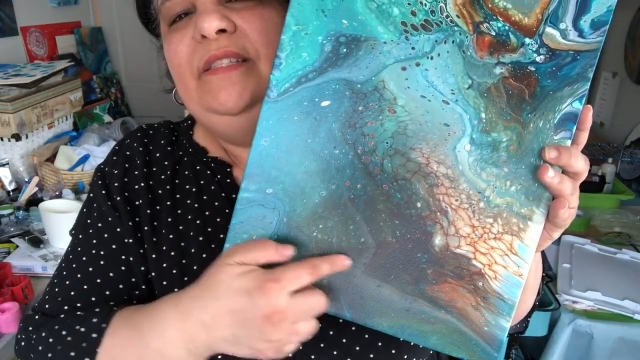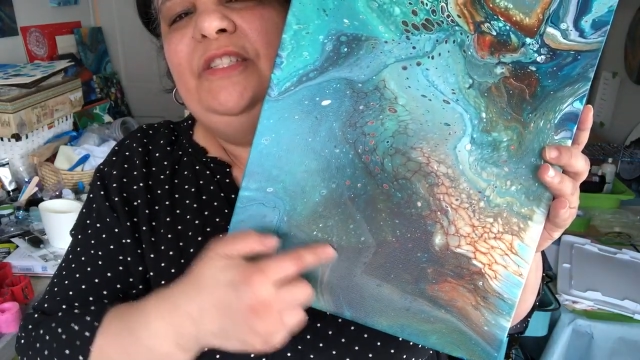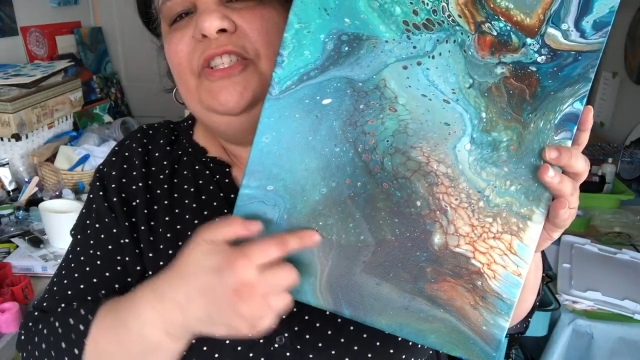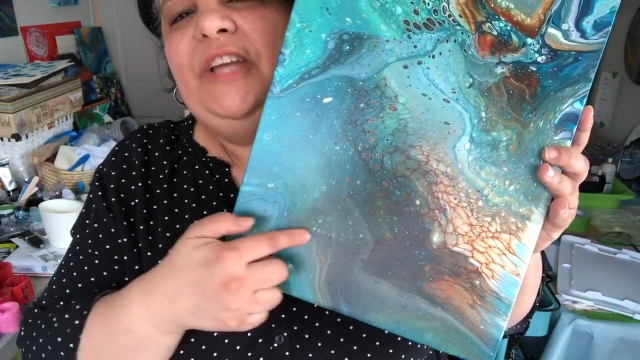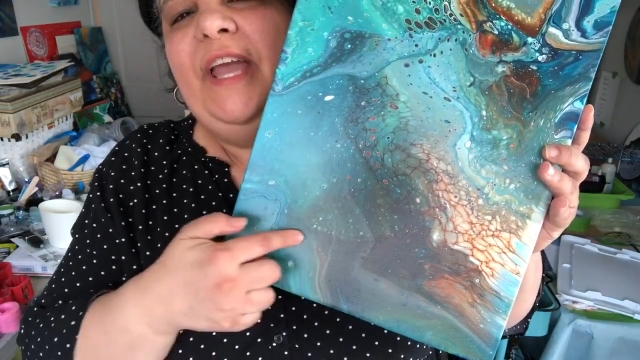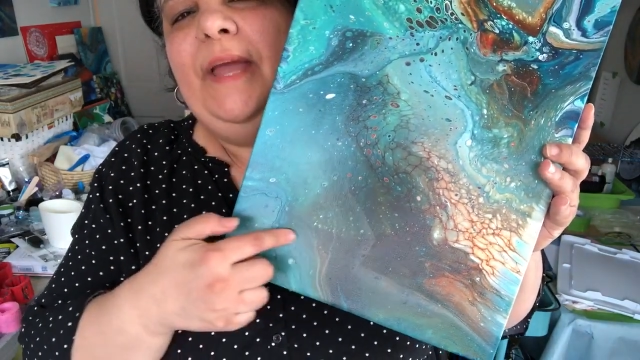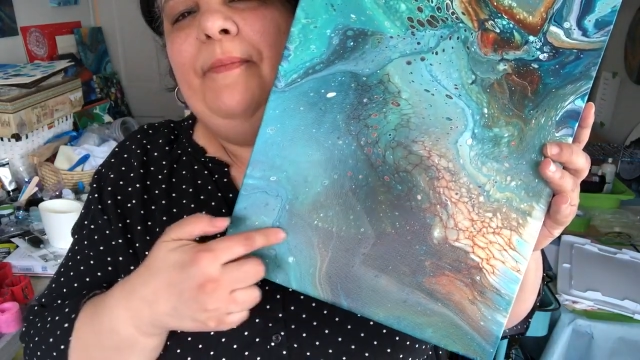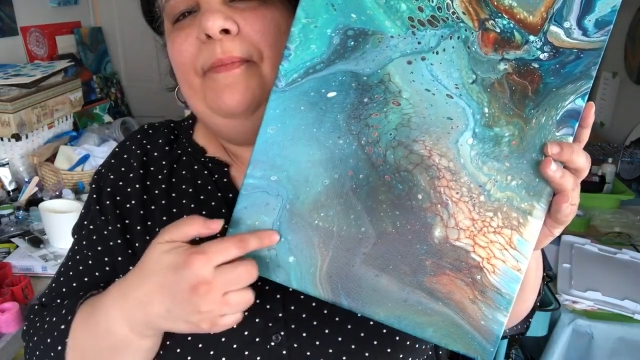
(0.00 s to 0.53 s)

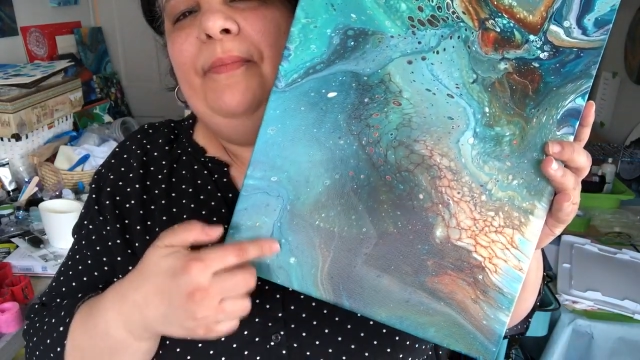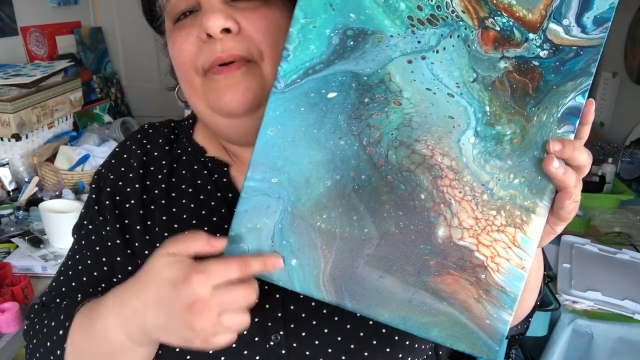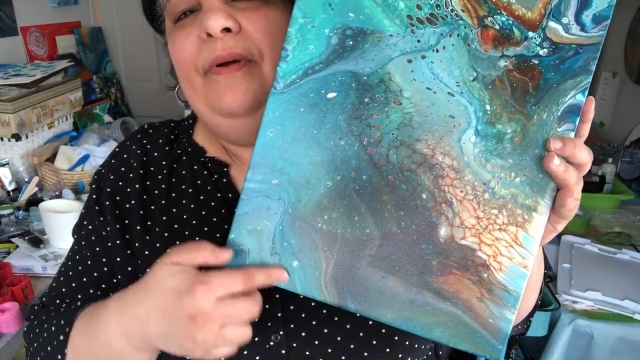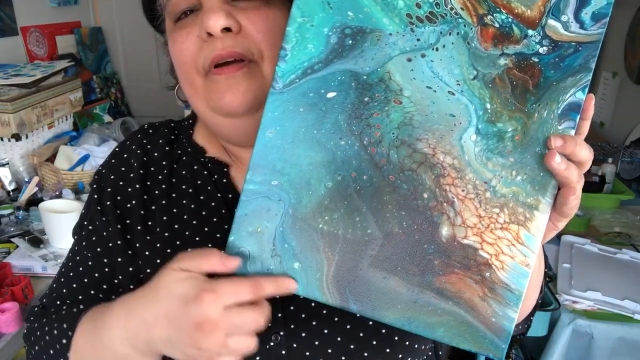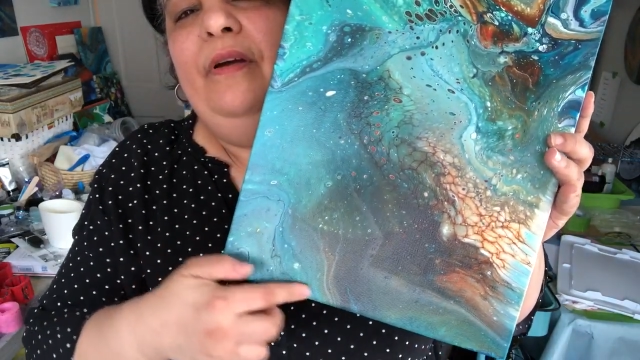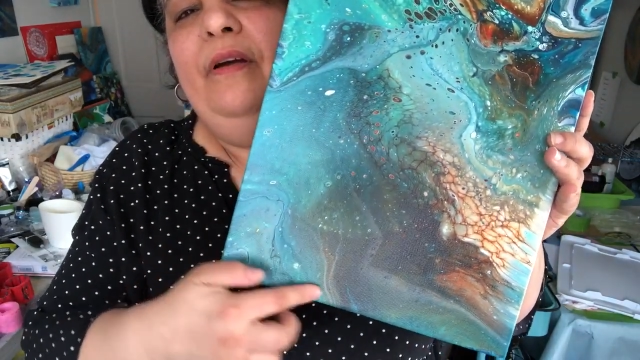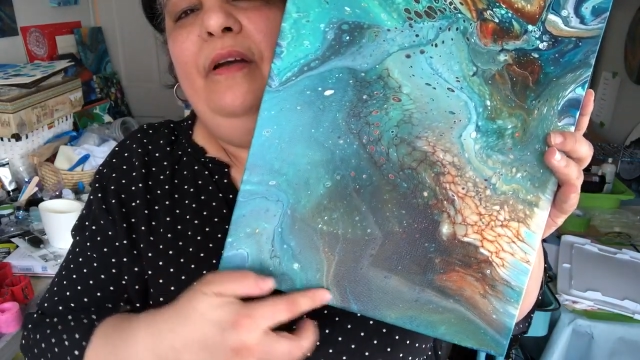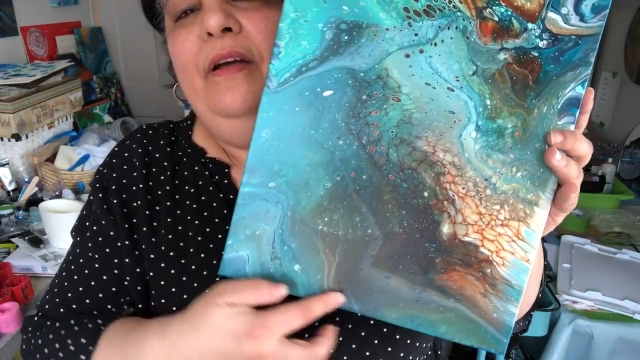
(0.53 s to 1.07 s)
shape.
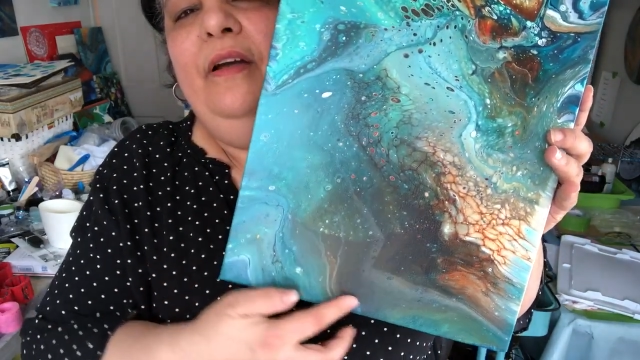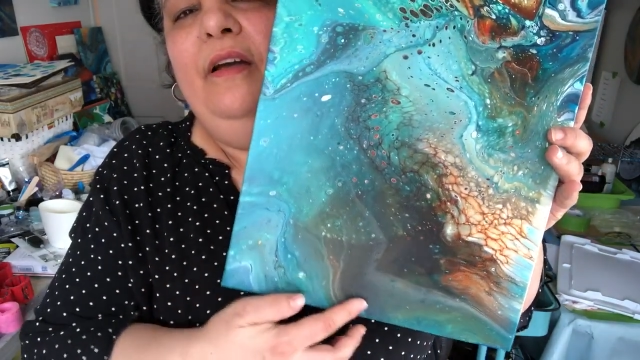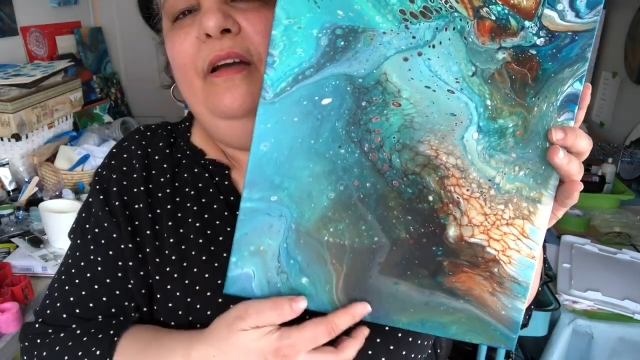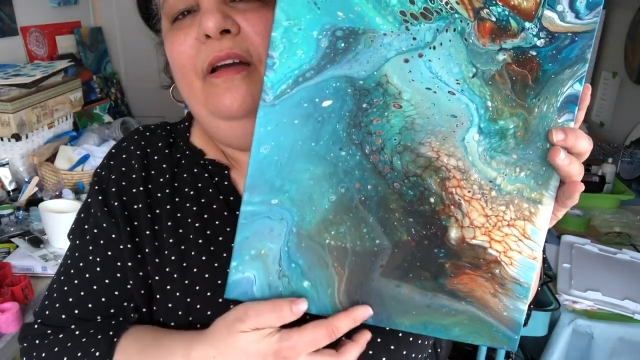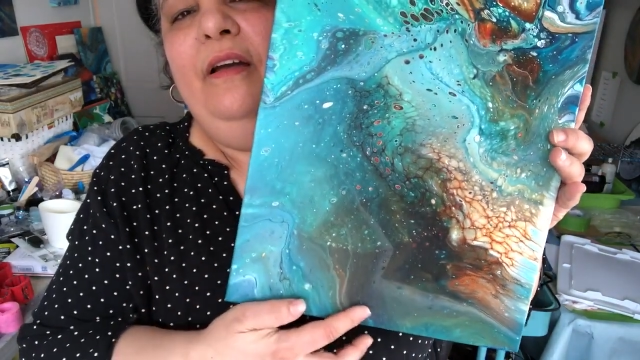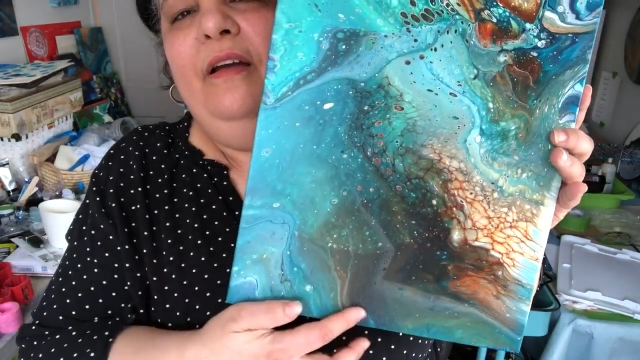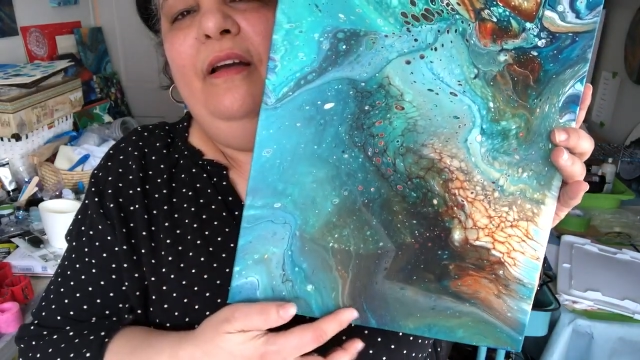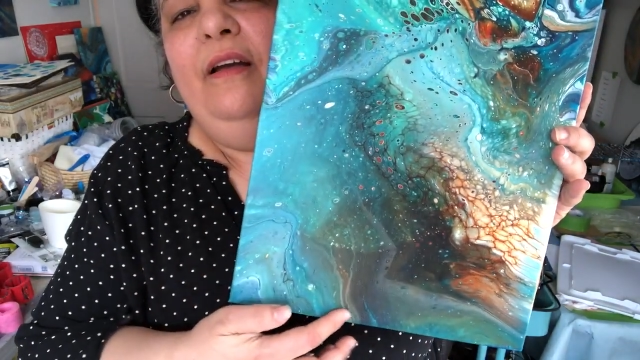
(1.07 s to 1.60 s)

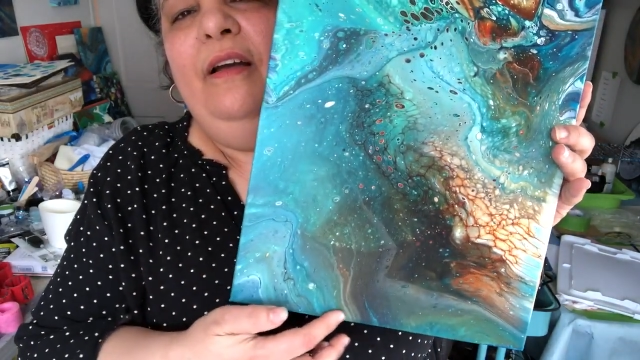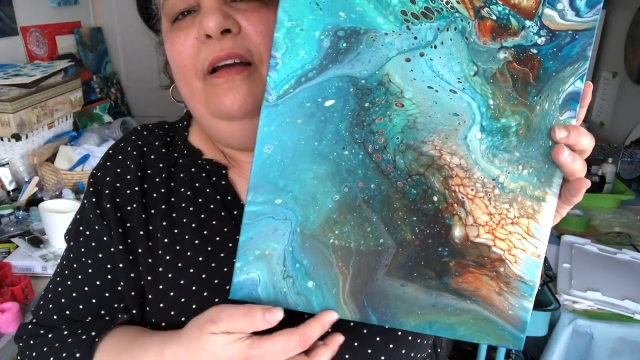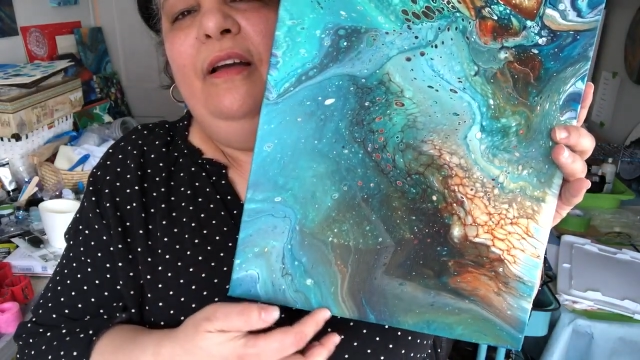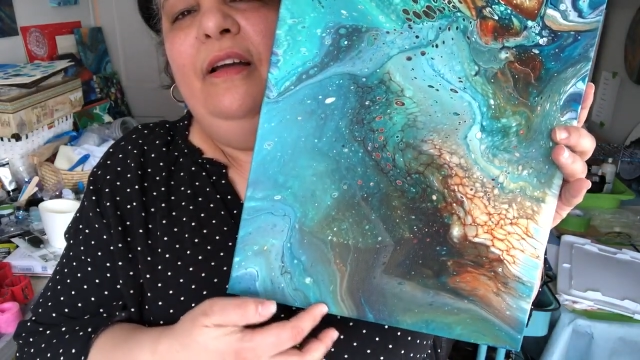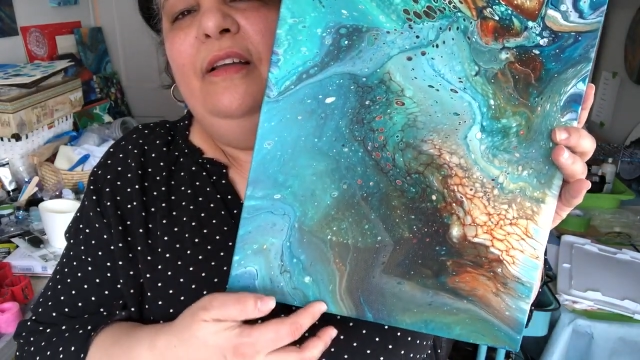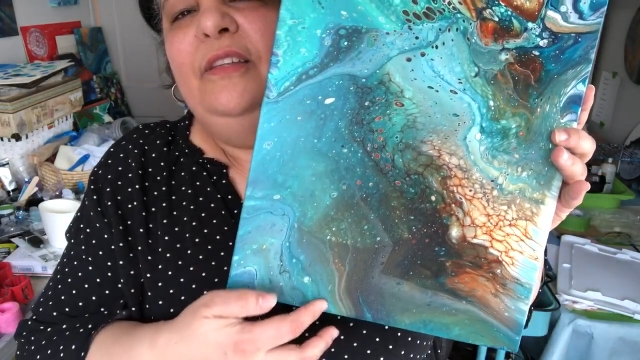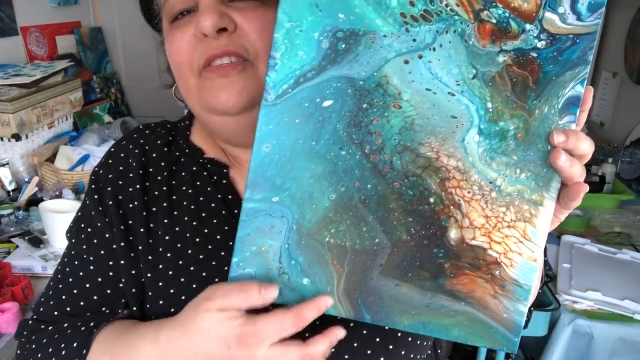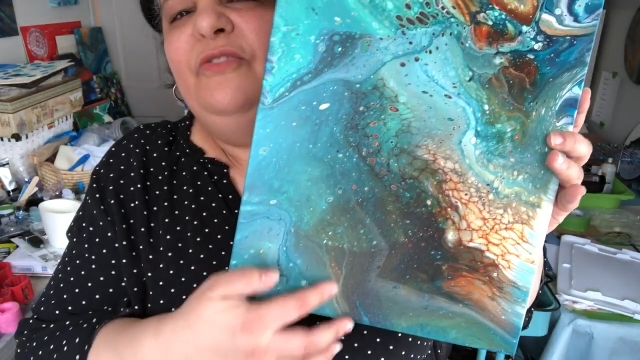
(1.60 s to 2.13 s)

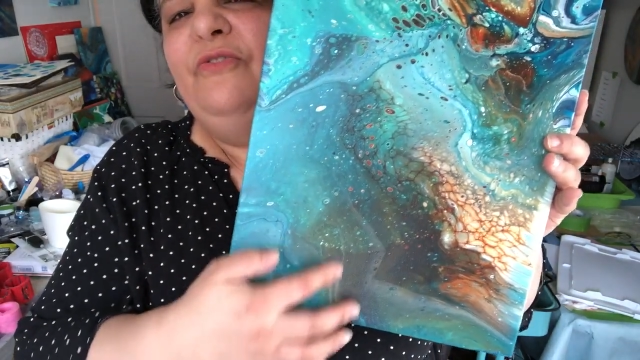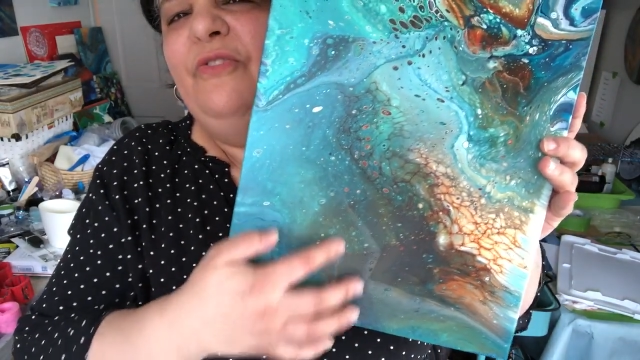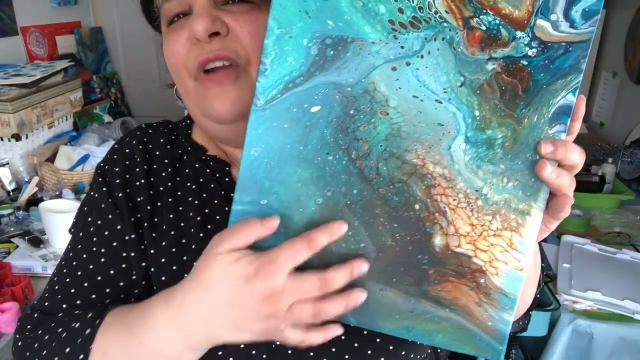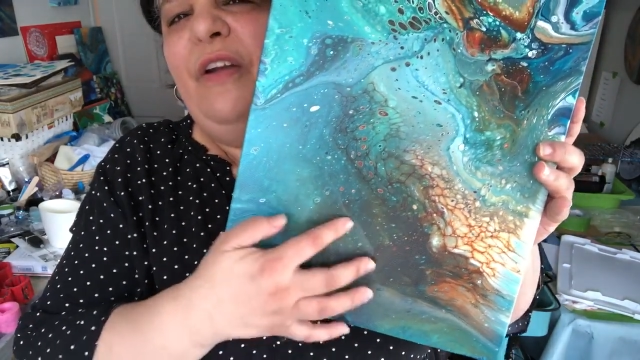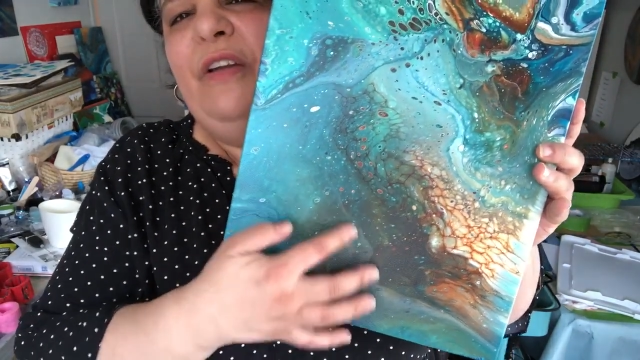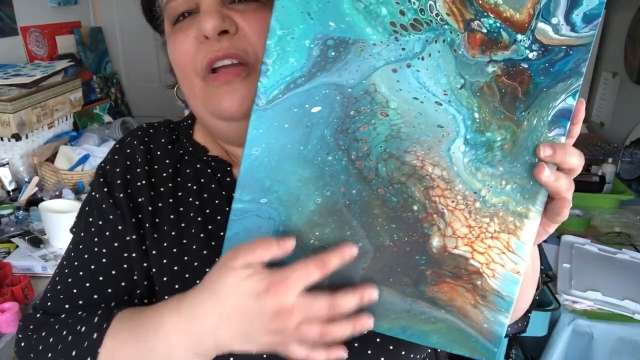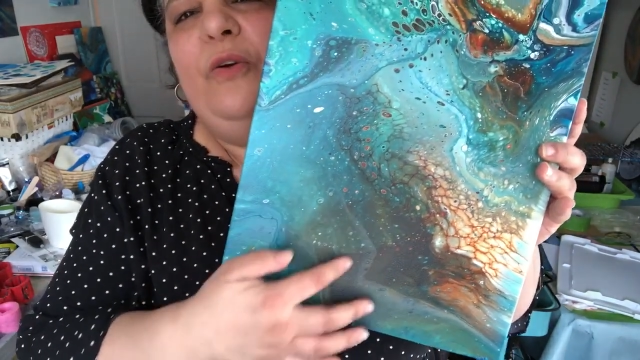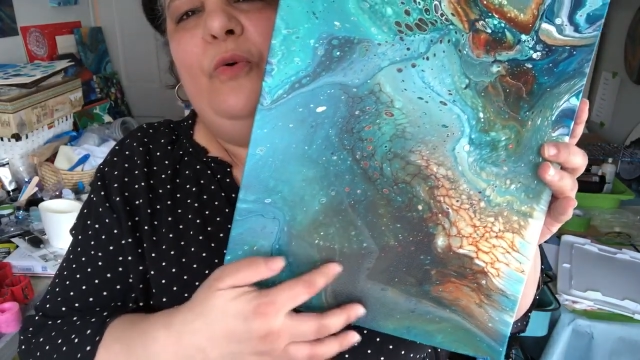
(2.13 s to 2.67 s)
It's very